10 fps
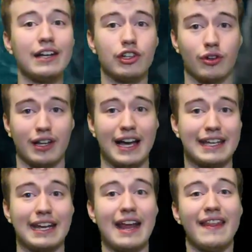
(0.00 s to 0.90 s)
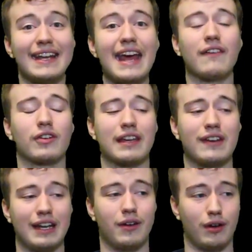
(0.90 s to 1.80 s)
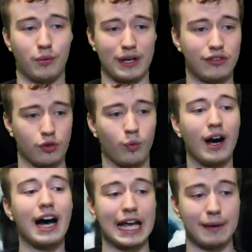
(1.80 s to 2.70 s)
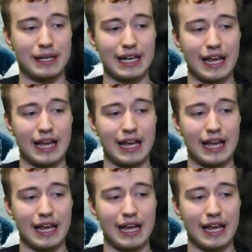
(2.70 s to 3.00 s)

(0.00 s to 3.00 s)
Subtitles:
do you like it? And they never given a reason why. I mean,